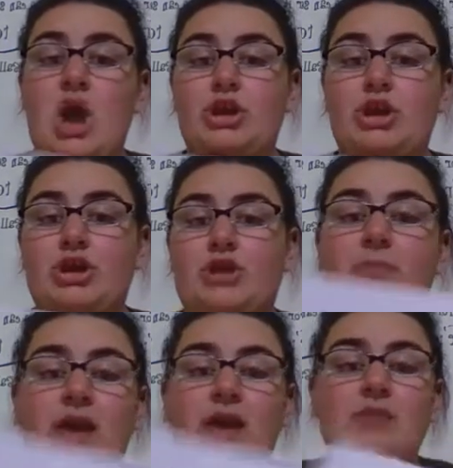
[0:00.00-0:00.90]
your
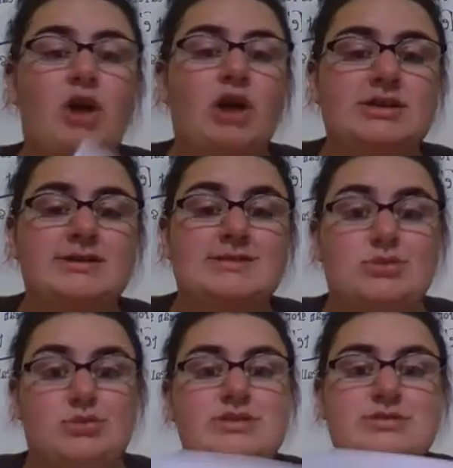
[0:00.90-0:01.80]
main project is the
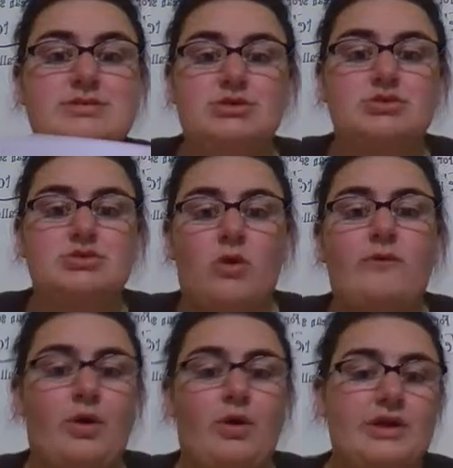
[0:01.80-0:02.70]
reason you go to
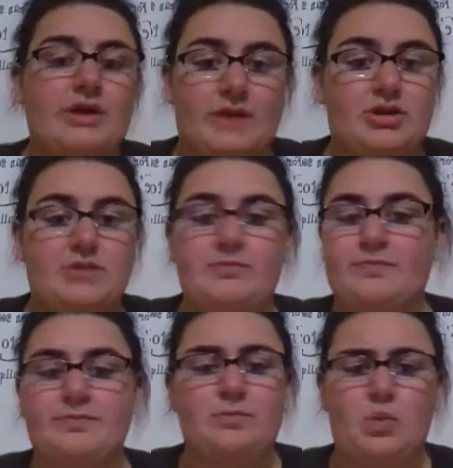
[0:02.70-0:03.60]
4-H every
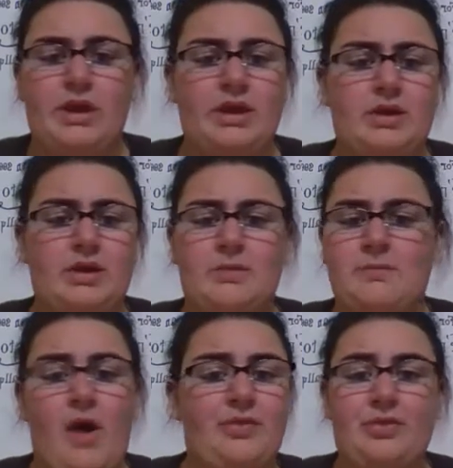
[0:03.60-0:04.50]
week,
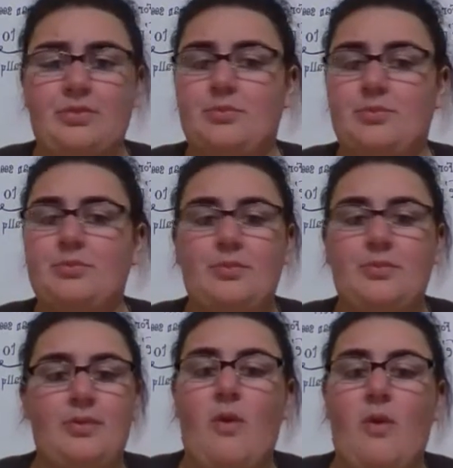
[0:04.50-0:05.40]
month,
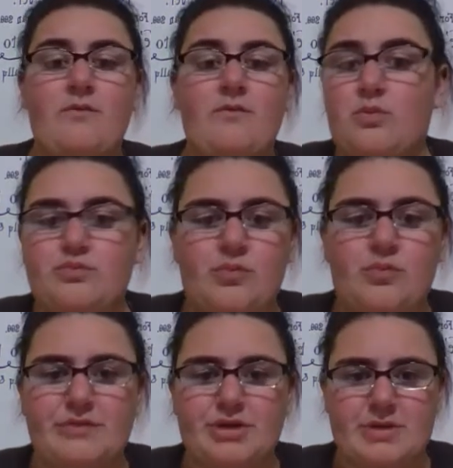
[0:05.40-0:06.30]
however, whatever
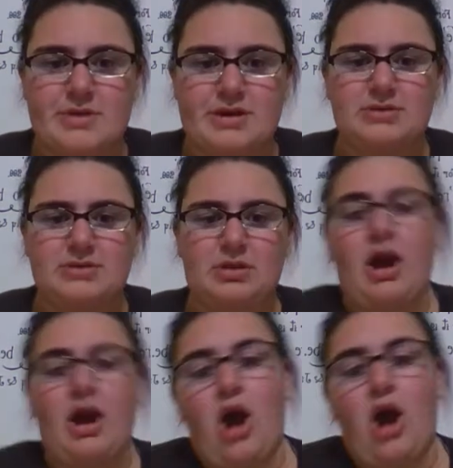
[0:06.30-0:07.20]
your meetings are like.
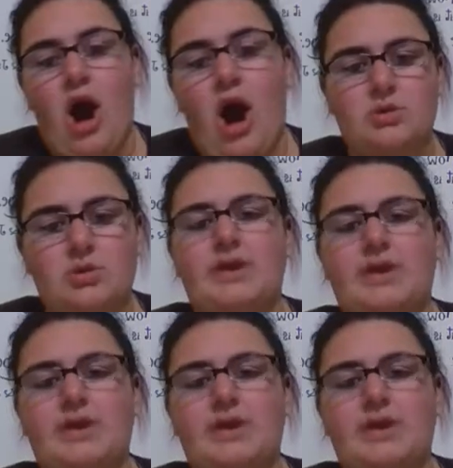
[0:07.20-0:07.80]
Ours are weekly.